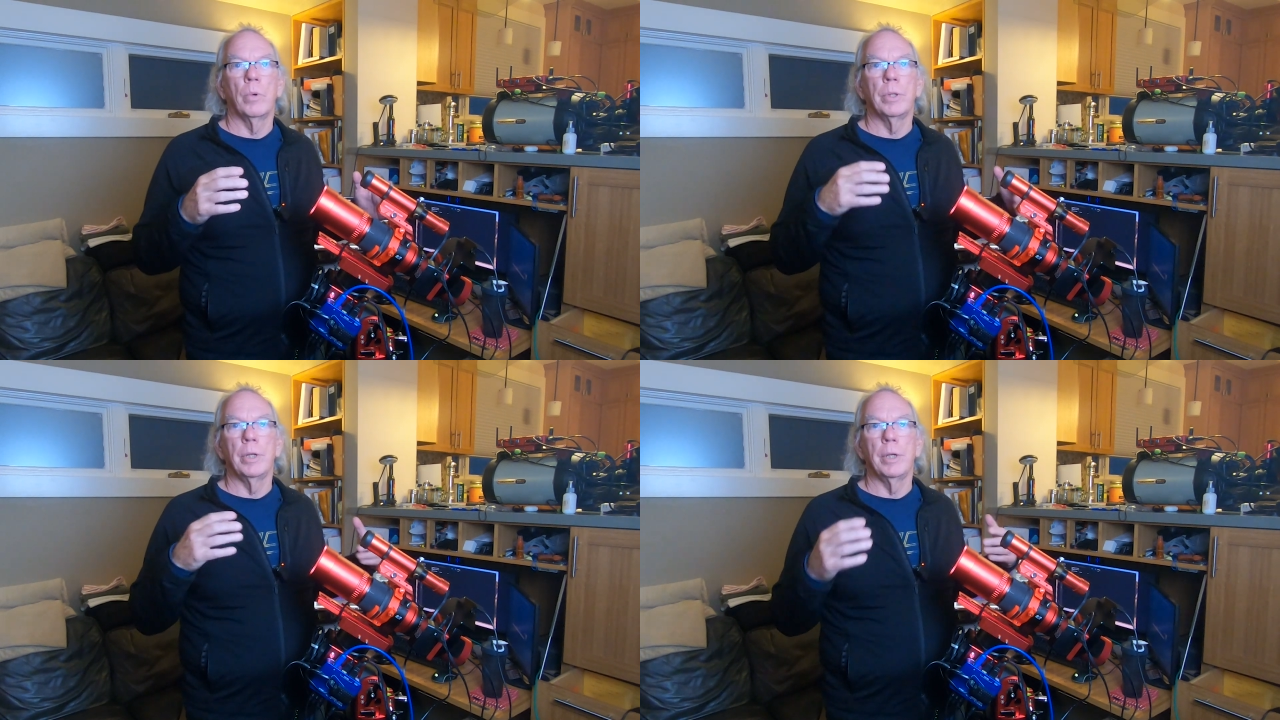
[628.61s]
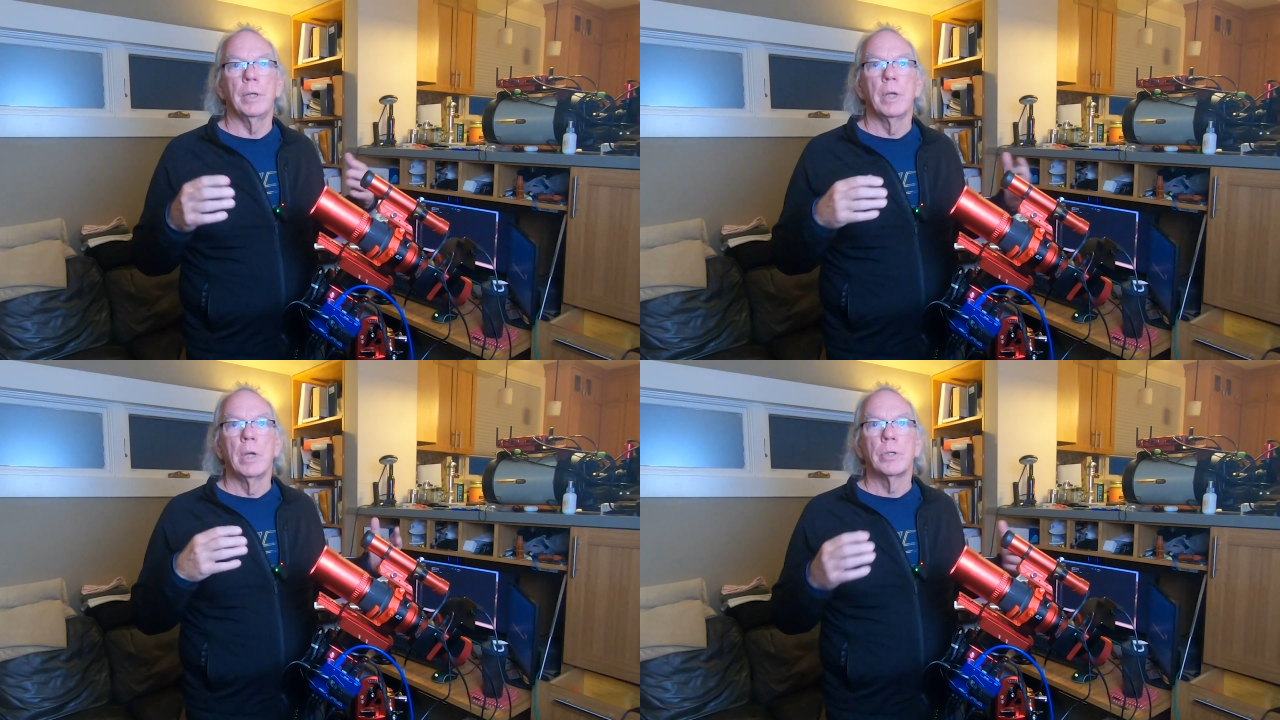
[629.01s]
when the
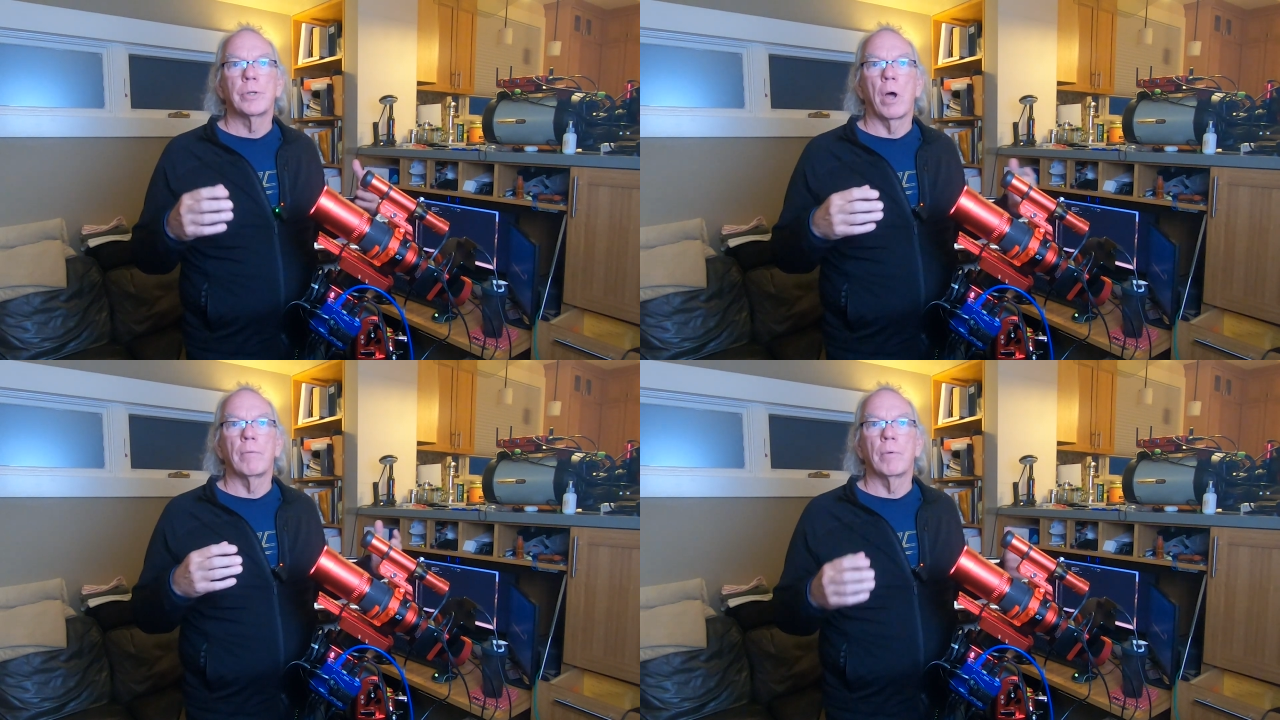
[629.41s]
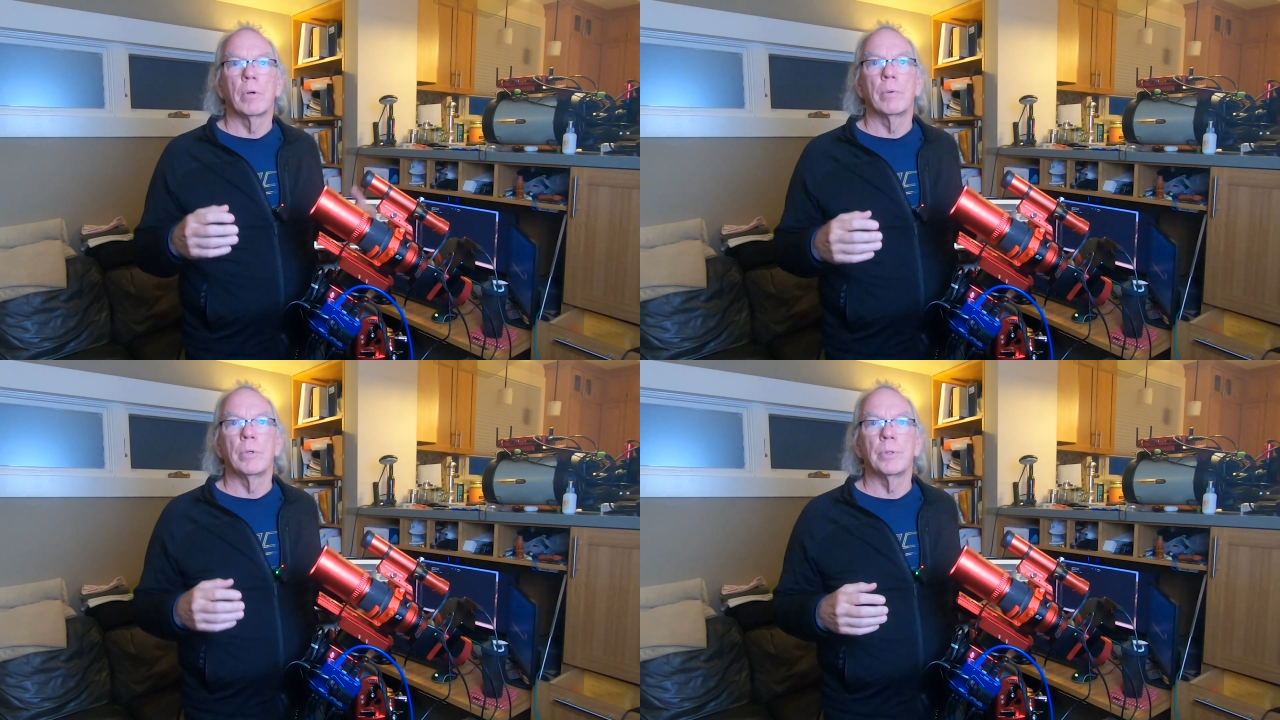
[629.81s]

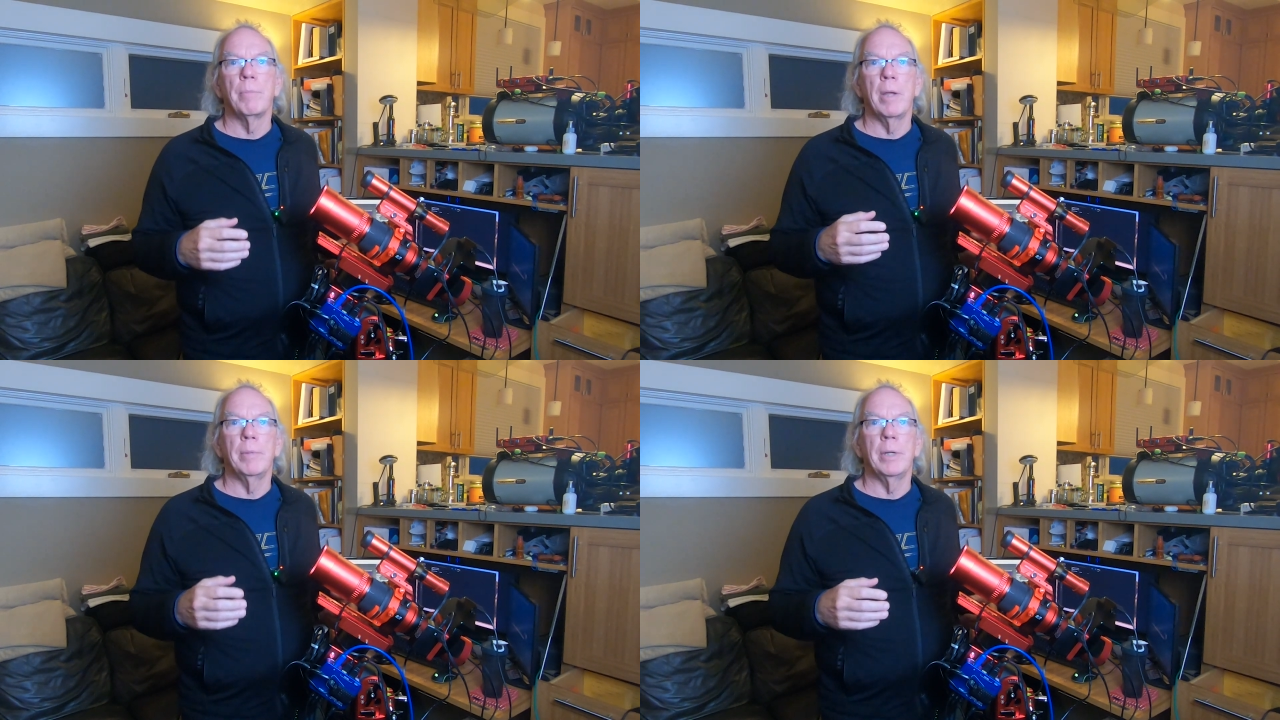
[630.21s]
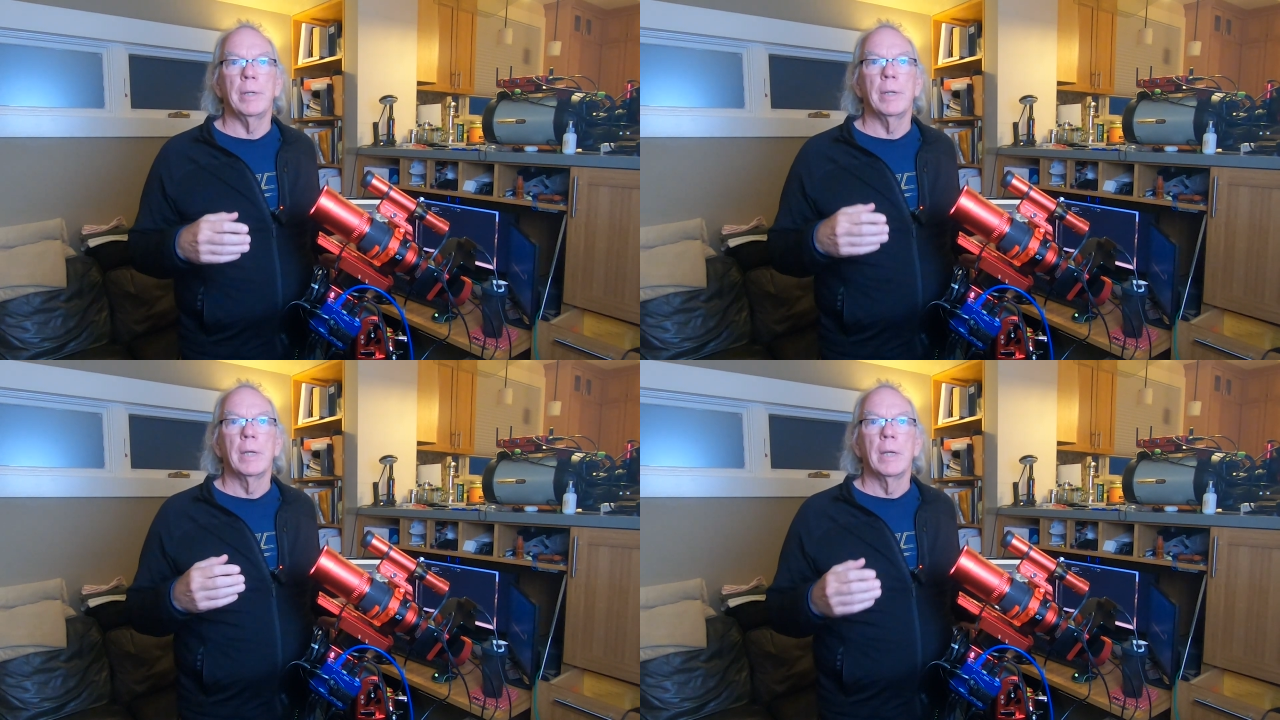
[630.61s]
software was
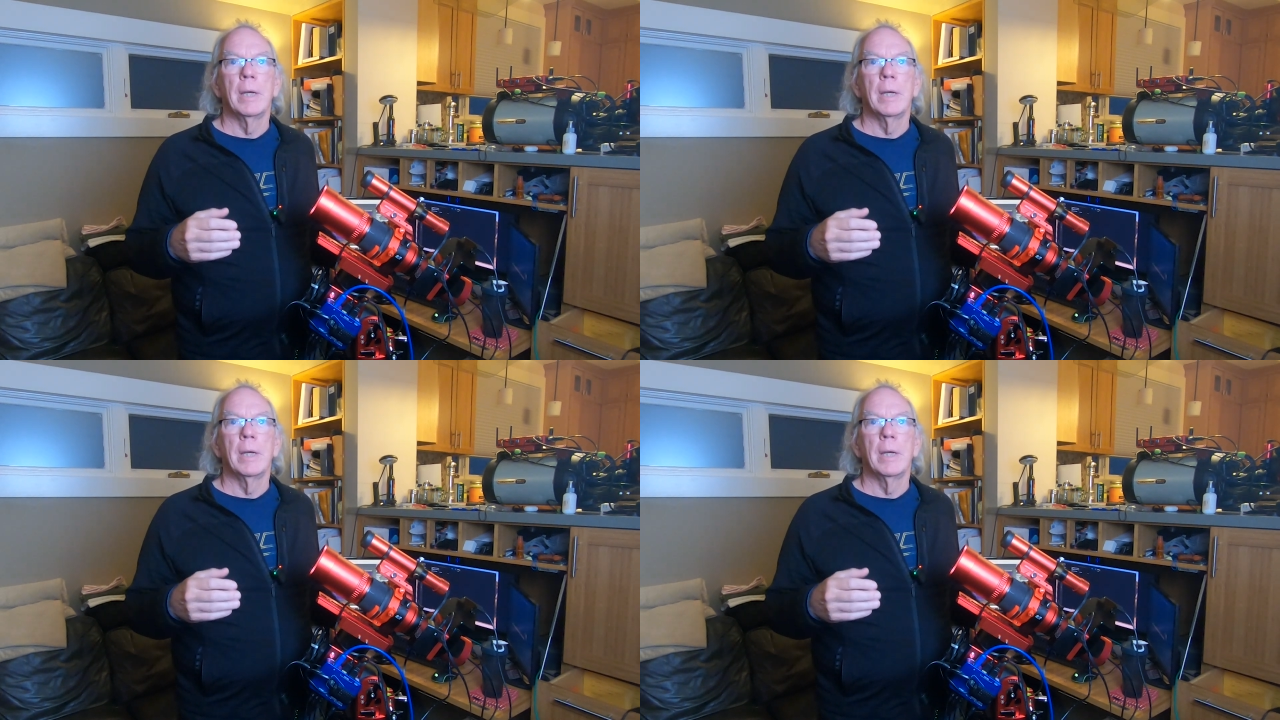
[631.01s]
maybe,